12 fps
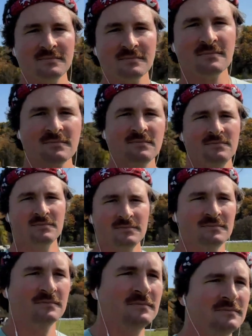And you
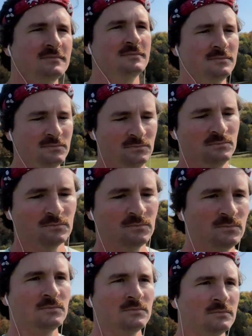kind of briefly mentioned
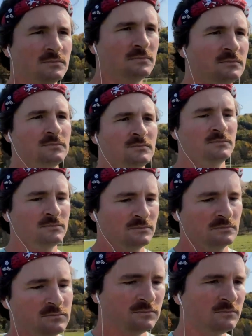too, I think,
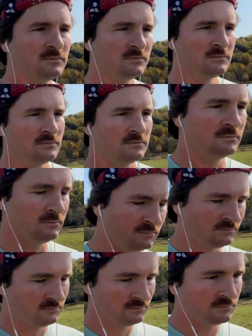that you
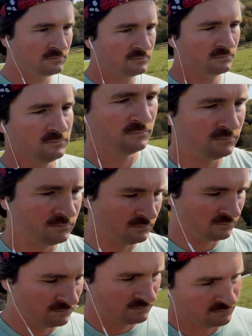have these ducks and the
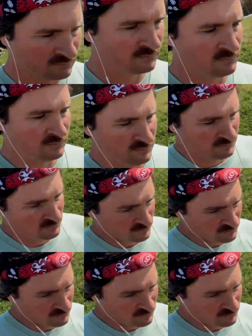chickens, they eat some of the